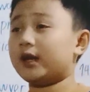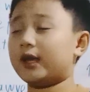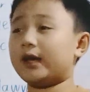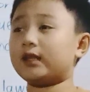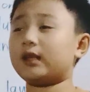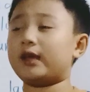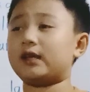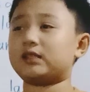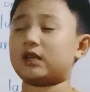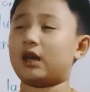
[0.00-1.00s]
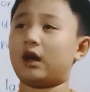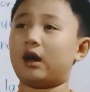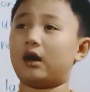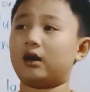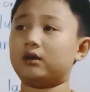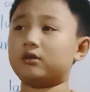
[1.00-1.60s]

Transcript: It is a